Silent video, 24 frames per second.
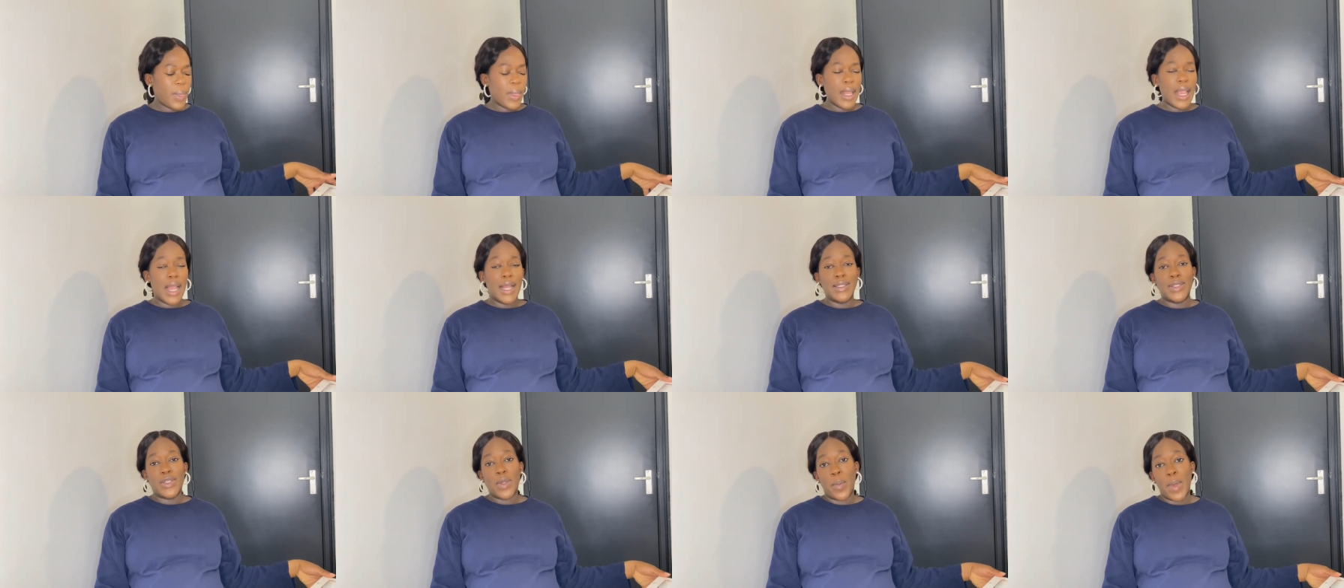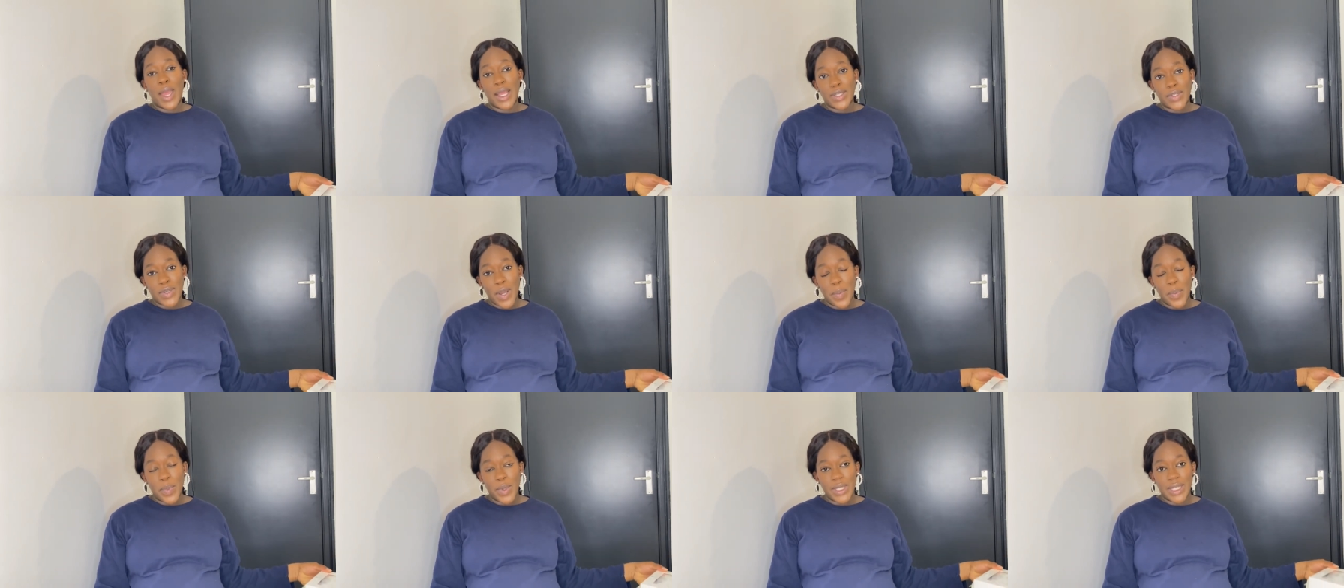and some
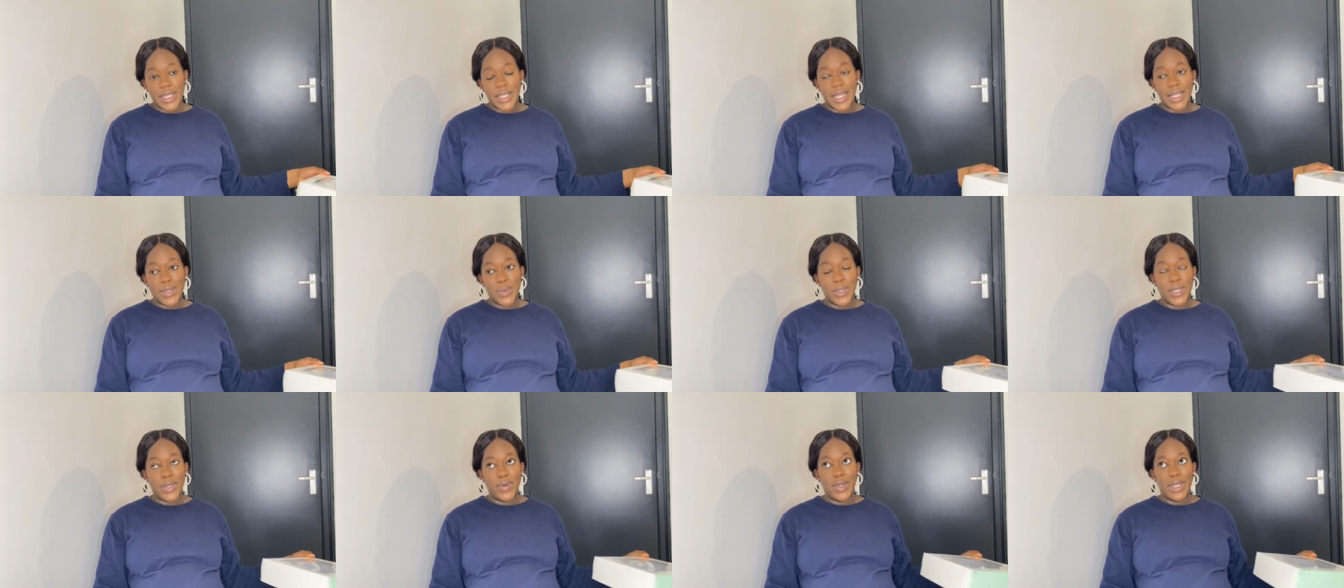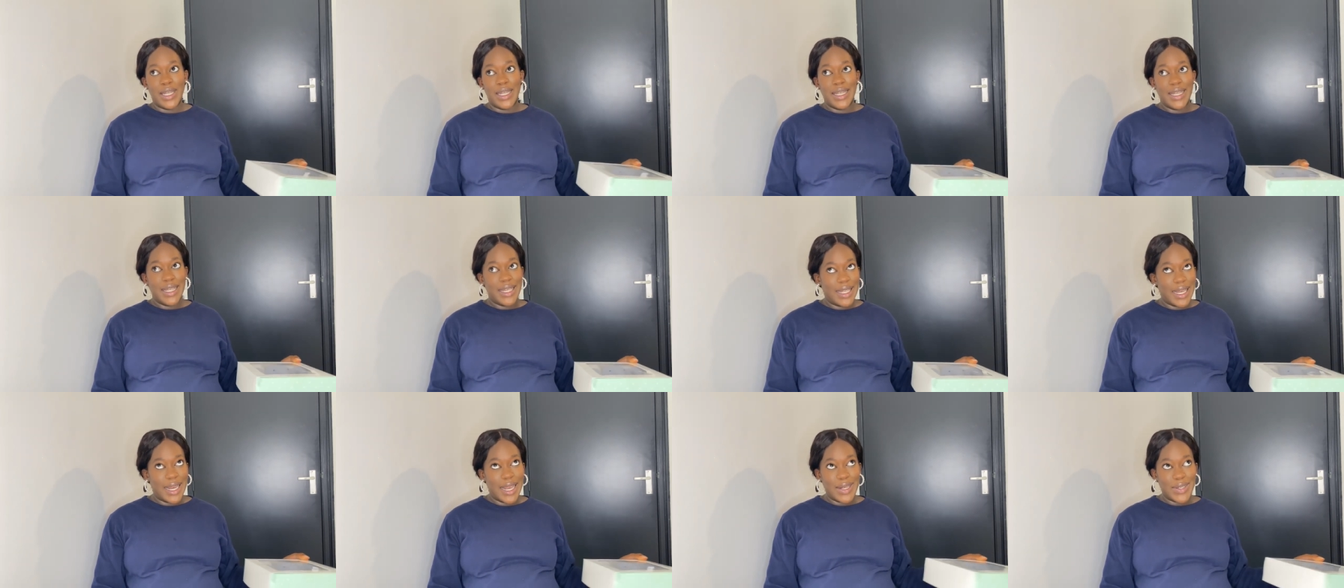extra bits that we didn't really
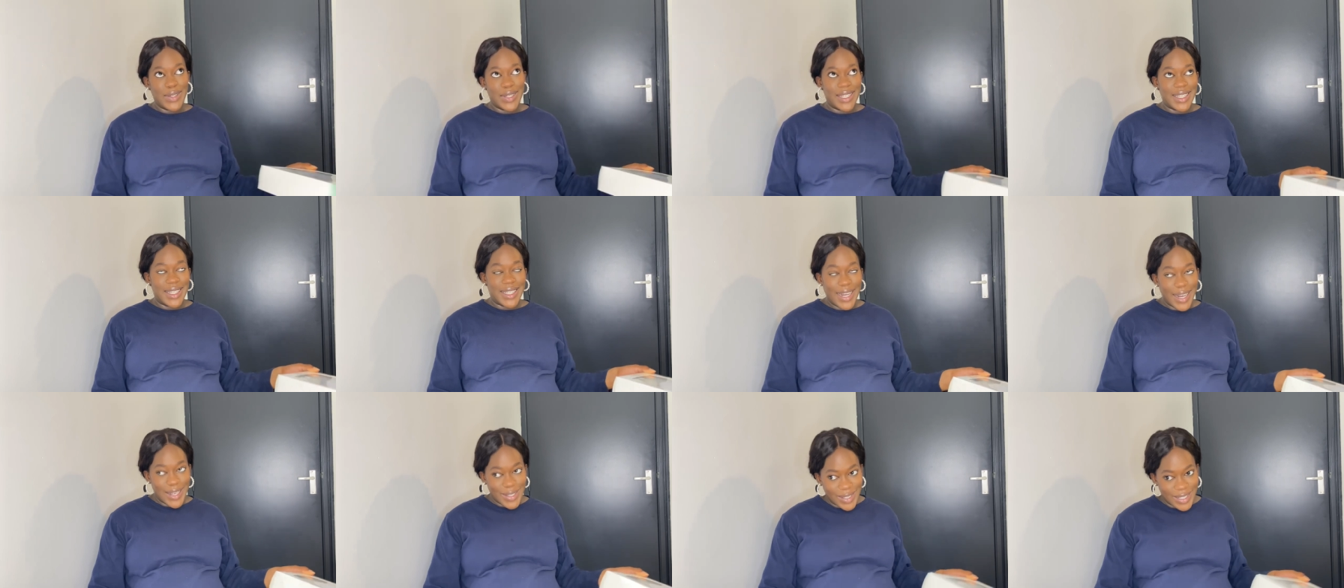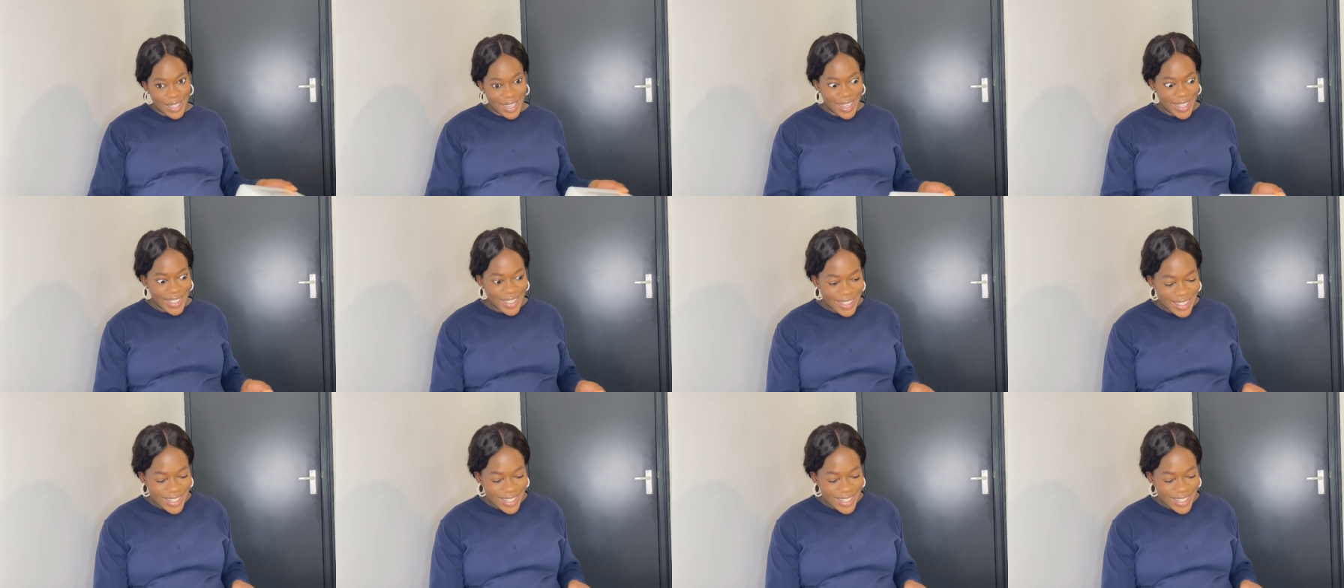need that I just decided to get,